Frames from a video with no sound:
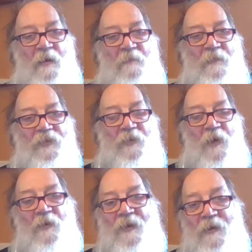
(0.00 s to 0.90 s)

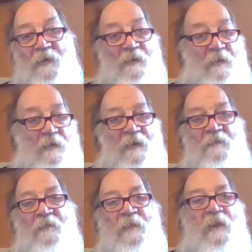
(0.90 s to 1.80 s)
throat, and
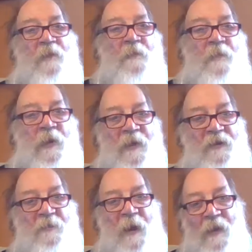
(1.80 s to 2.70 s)
a little went
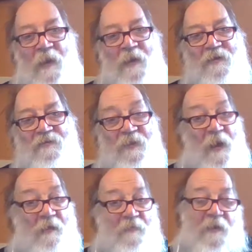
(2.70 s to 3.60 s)
into my lungs,
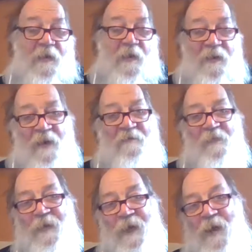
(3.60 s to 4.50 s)
but none of it
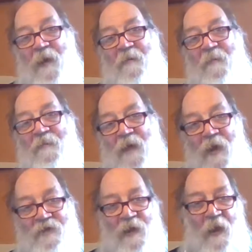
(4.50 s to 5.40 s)
became
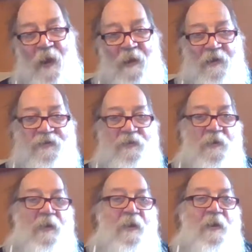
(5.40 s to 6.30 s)
tonsillitis
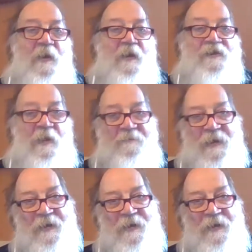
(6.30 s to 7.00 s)
or septic